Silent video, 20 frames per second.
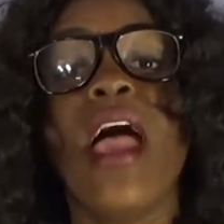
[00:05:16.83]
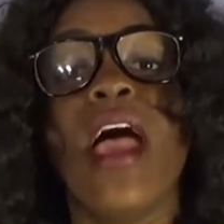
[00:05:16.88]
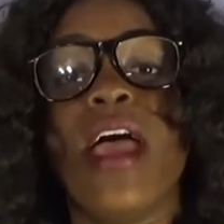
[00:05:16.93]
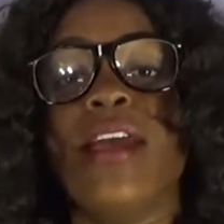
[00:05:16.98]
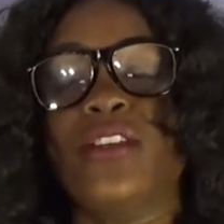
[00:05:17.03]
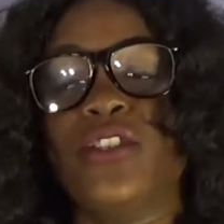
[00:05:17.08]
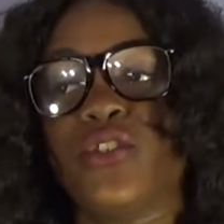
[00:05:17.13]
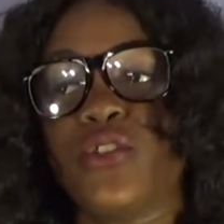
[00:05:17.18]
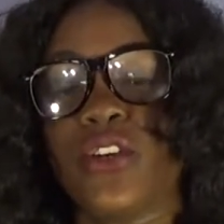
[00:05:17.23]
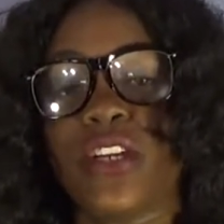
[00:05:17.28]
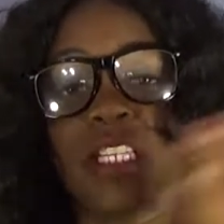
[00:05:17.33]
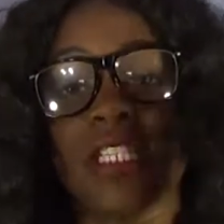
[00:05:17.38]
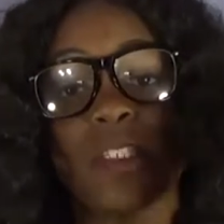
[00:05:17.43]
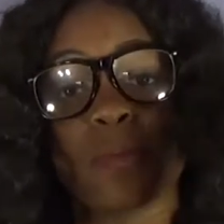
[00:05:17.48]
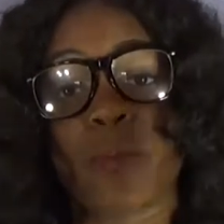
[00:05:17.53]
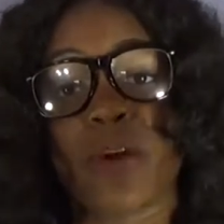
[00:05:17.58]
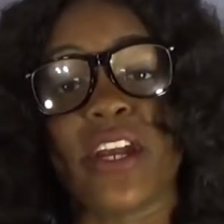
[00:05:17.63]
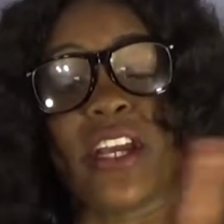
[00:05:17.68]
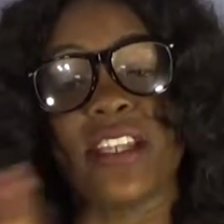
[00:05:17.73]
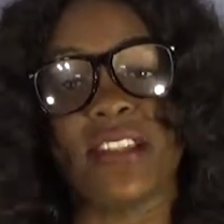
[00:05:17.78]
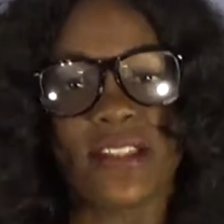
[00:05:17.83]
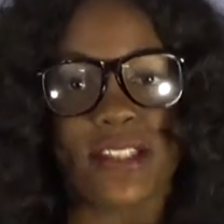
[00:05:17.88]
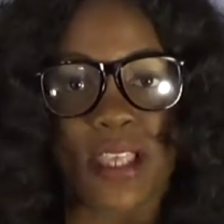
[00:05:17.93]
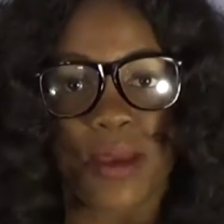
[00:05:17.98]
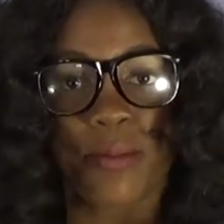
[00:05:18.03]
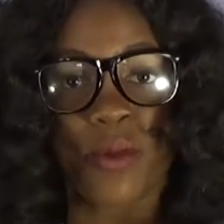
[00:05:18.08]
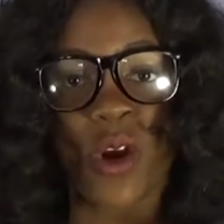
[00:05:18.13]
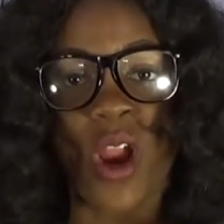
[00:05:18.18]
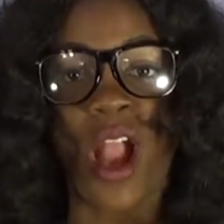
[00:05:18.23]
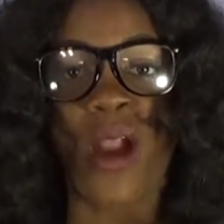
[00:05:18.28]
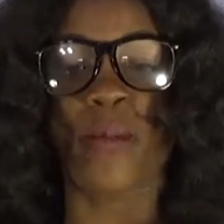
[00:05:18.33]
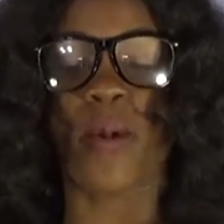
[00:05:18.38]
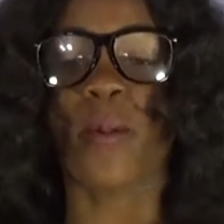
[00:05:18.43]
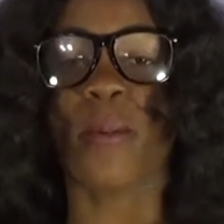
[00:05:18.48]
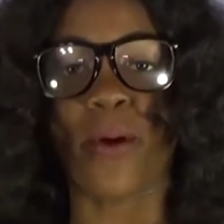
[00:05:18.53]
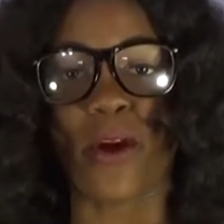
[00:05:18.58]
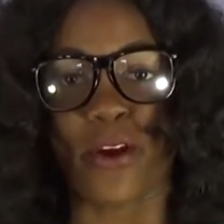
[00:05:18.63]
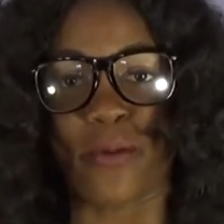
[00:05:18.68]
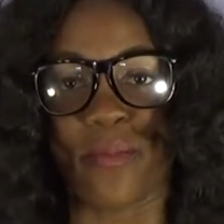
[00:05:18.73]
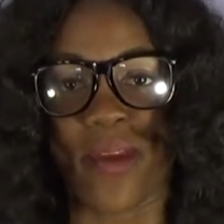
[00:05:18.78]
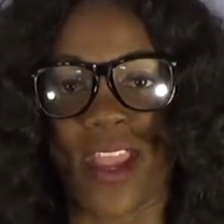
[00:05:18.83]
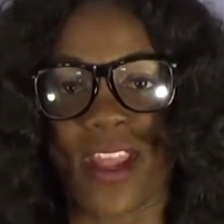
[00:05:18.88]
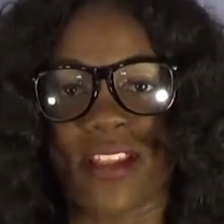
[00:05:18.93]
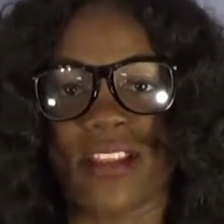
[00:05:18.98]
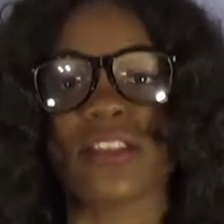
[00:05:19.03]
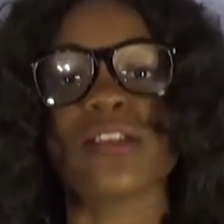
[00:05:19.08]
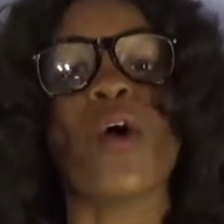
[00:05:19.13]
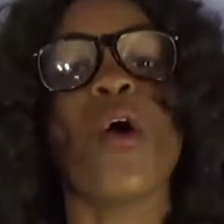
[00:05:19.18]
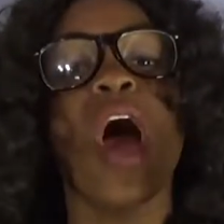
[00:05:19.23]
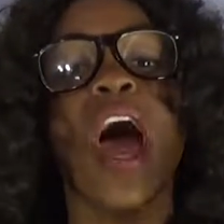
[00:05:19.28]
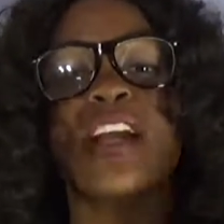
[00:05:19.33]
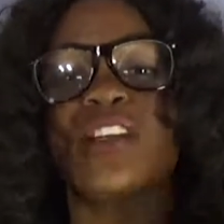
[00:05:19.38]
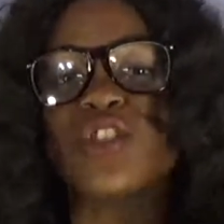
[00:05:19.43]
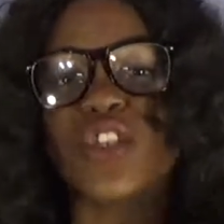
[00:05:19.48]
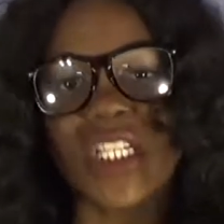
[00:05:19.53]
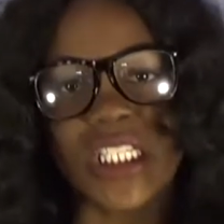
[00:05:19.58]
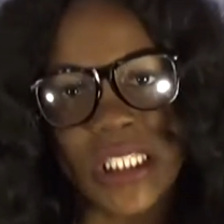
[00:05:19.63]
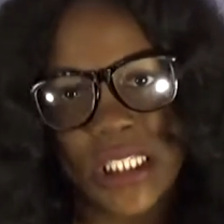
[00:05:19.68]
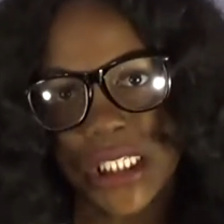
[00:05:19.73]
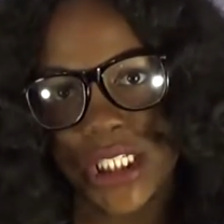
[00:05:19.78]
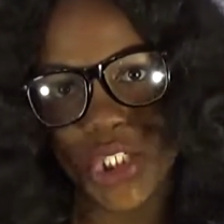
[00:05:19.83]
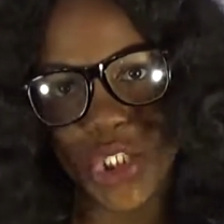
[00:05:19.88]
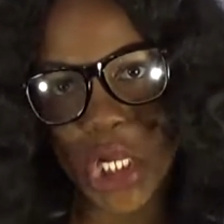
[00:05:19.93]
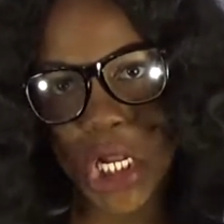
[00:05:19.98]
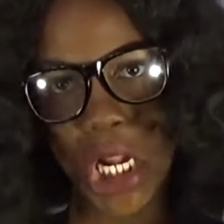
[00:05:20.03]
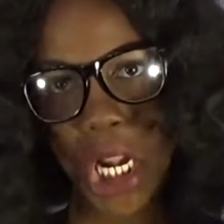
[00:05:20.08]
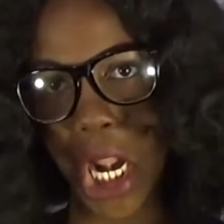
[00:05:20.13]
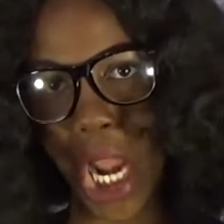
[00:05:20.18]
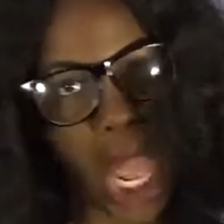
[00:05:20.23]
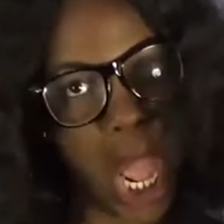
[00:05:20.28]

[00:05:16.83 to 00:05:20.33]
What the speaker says: And during spring and summer, I'm a mermaid. So I transition.